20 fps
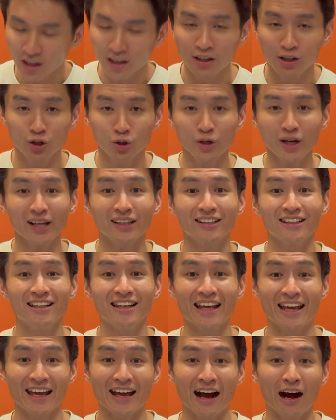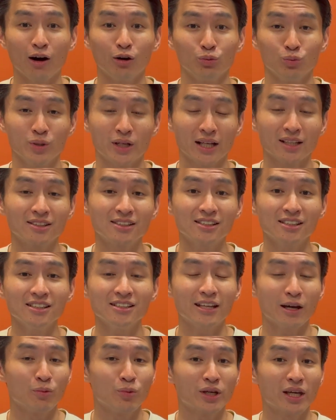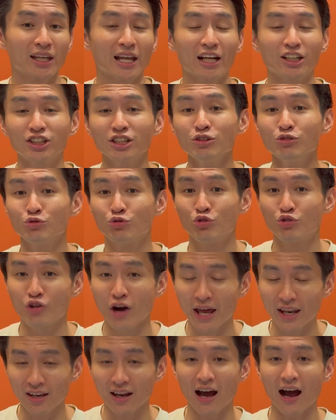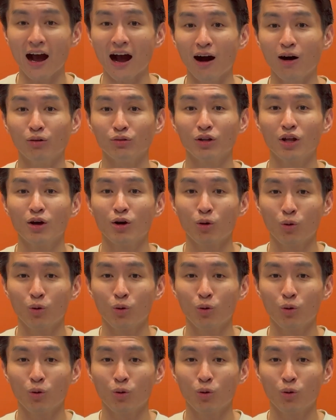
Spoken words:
Looking at the layout, you can see that we can actually rent out